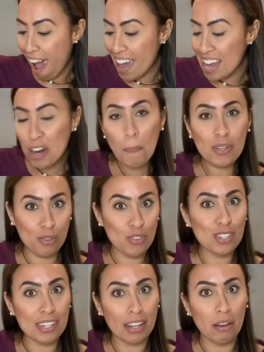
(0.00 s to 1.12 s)
it almost feels
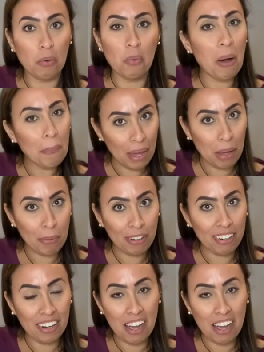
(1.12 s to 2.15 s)
like a wallpaper.